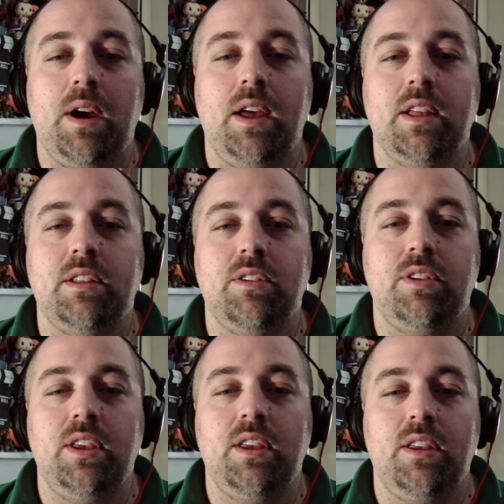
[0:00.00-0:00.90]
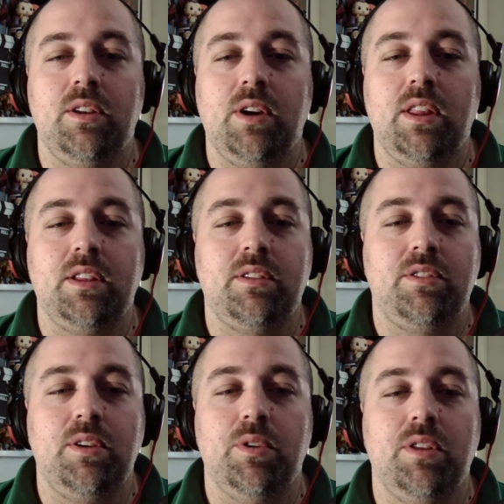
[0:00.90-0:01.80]
like to see one
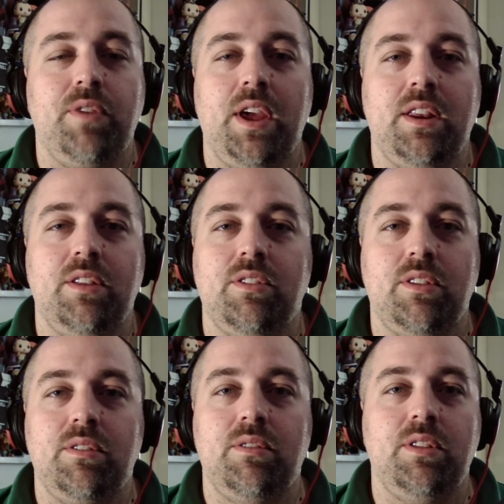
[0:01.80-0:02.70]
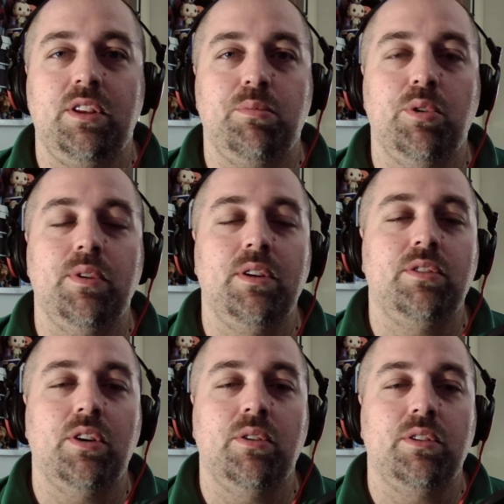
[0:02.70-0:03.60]
of the Fannings in these movies.
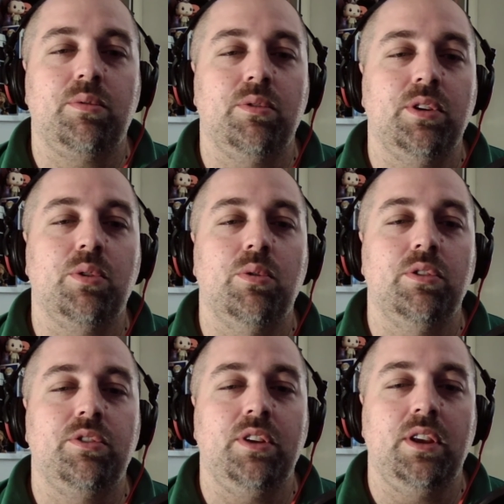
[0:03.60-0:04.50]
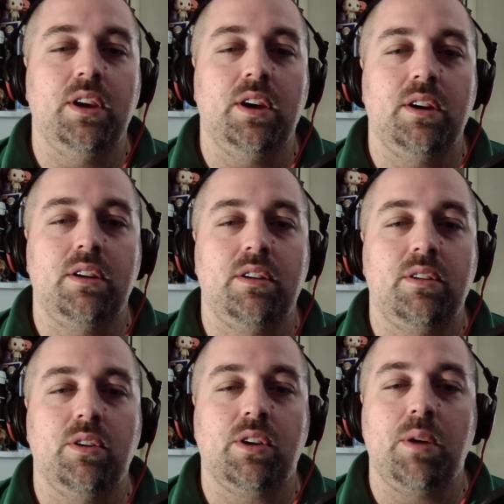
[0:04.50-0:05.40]
So, it's really cool to see
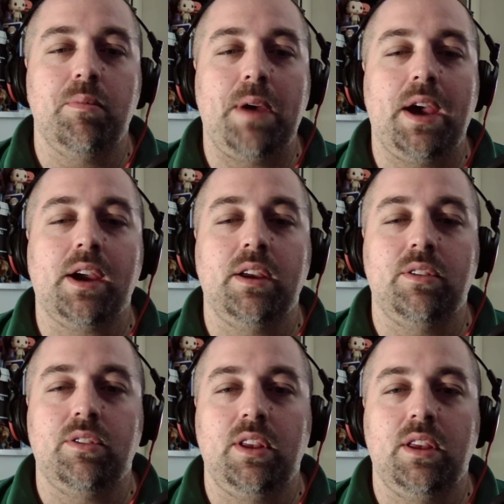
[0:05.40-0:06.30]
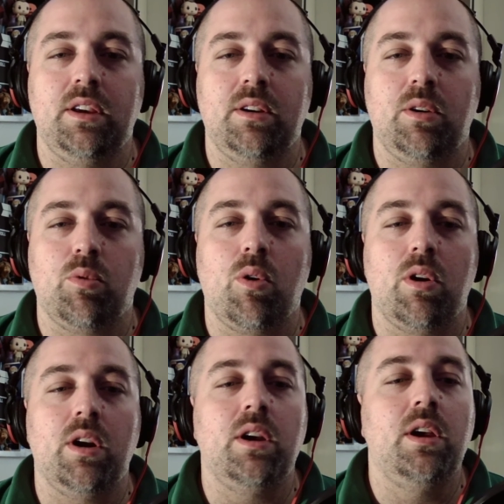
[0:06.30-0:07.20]
her come back as the
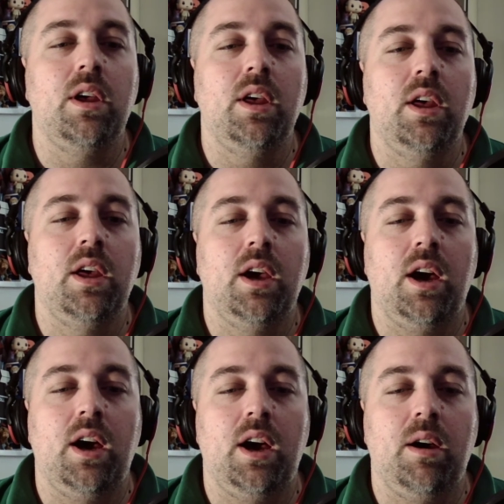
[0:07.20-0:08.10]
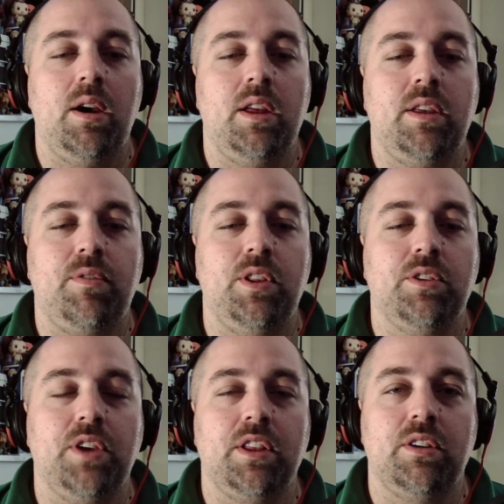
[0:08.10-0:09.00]
Aurora. It definitely
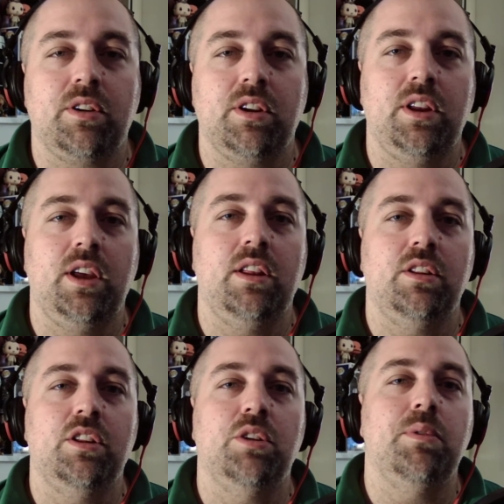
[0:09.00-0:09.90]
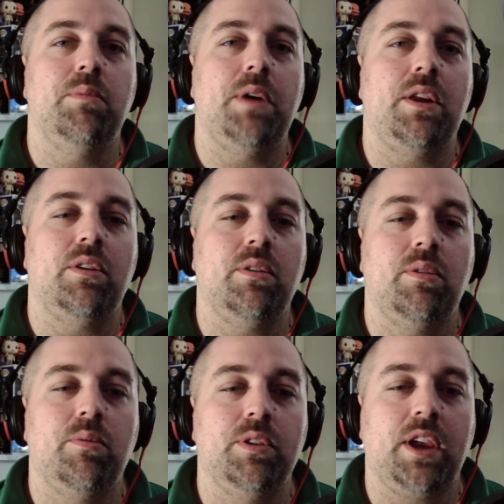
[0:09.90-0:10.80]
looks like they're going to hit a little bit better
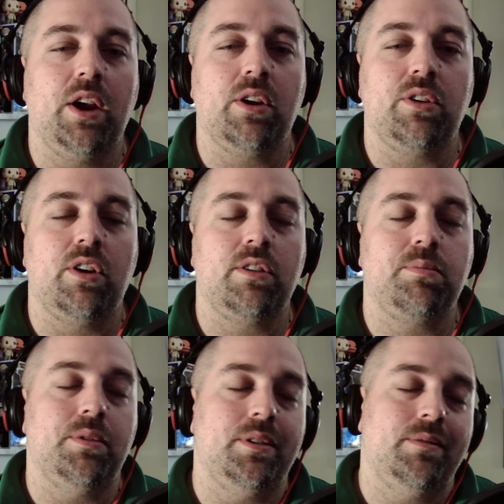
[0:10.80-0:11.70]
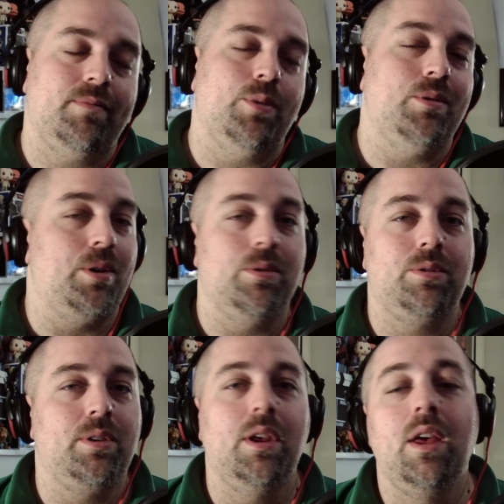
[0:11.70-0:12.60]
with the character arcs, but who
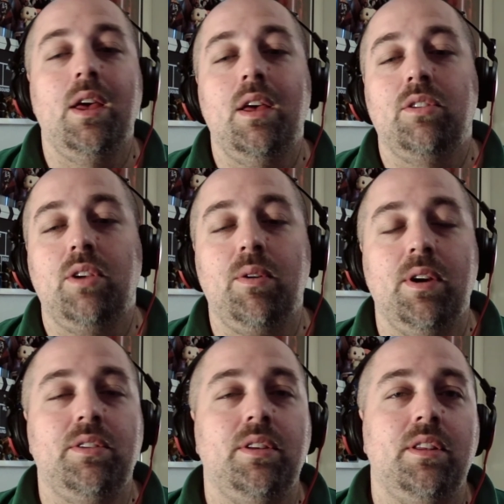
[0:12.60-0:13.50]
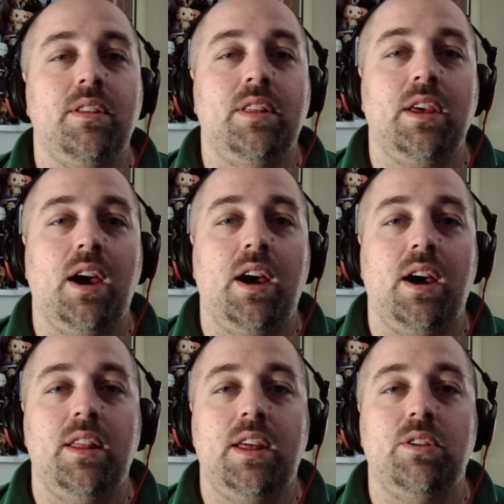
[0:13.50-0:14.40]
knows. So anyways,
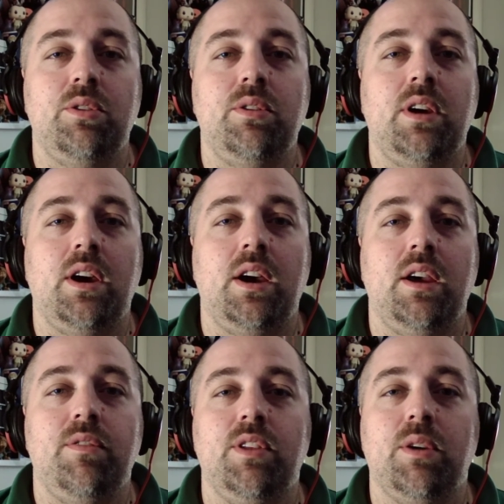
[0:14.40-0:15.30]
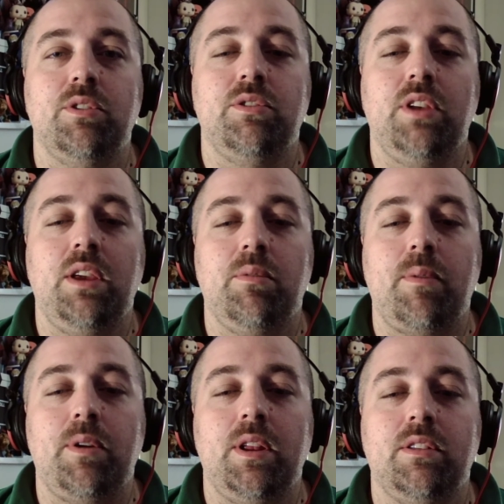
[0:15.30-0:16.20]
that'll do it. If you like what you see,
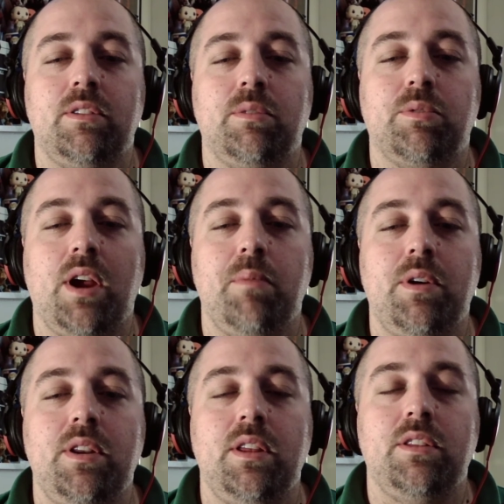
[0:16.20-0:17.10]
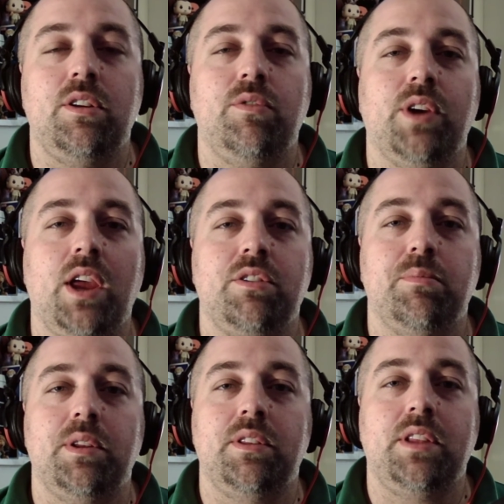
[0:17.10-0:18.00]
remember to hit the subscribe button, hit the notification
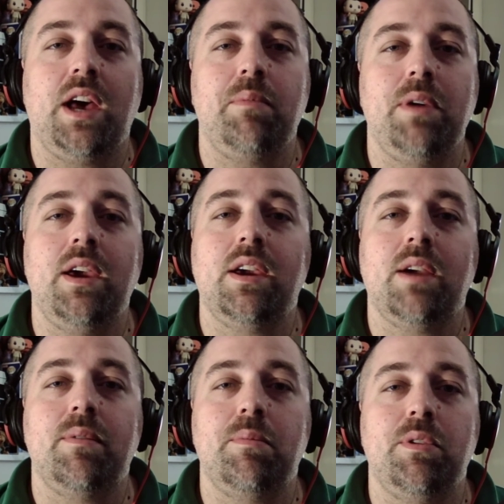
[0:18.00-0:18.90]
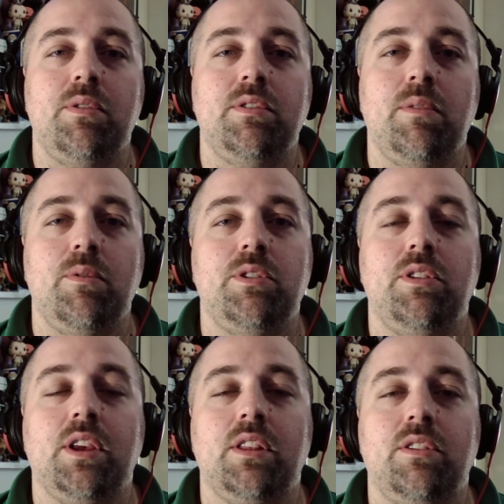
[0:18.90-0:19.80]
button at the top, and comment below and tell me what you
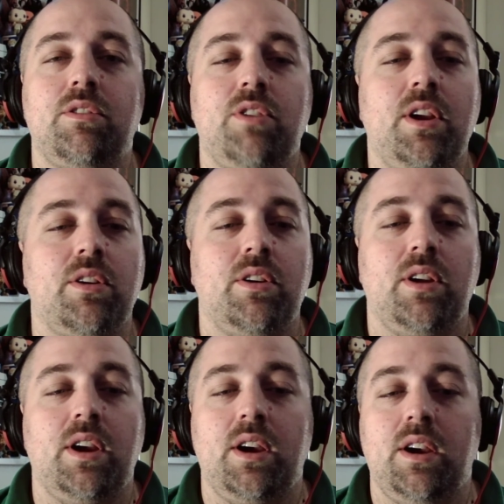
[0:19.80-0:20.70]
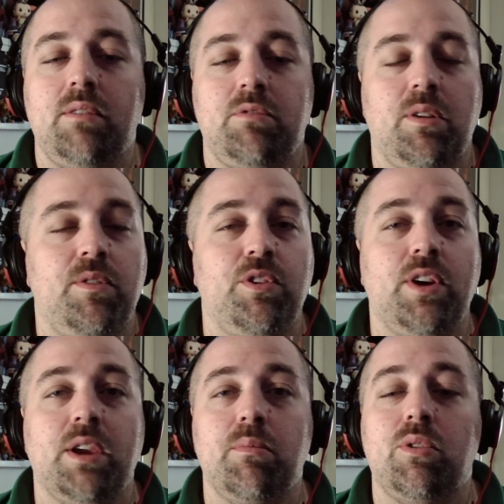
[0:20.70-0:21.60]
think of this trailer. Tell me if you
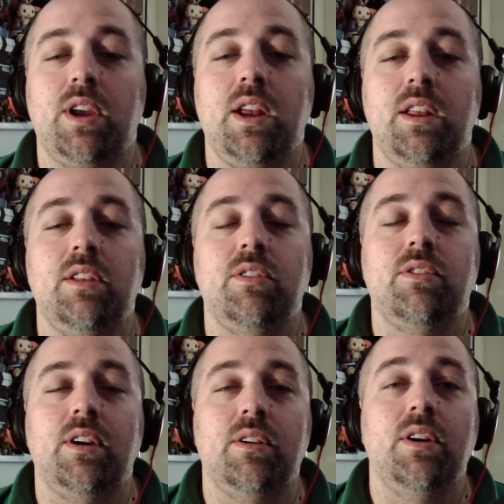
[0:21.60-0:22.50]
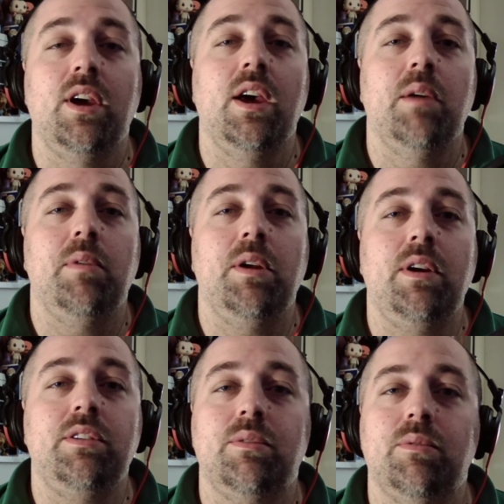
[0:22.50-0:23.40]
like it more than I did. So
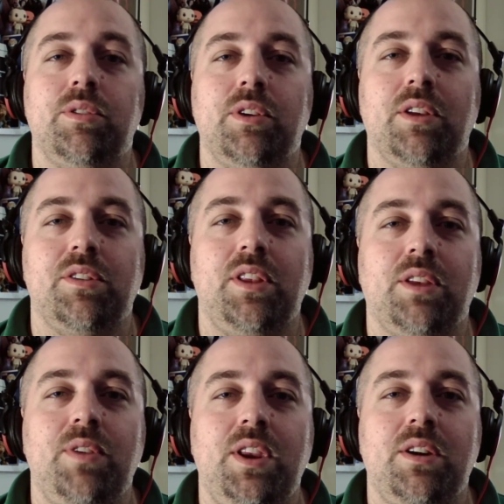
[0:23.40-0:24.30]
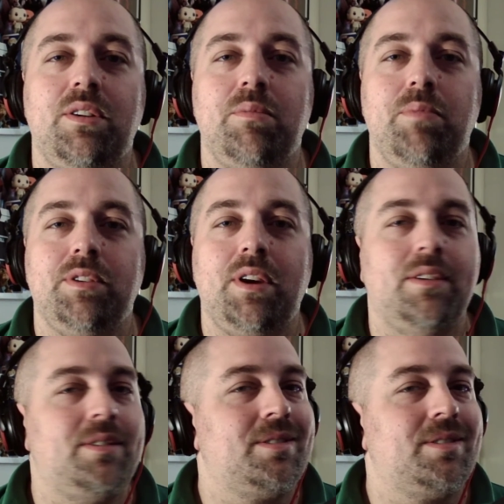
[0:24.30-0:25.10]
anyways, we'll see you guys in the next video. Peace out.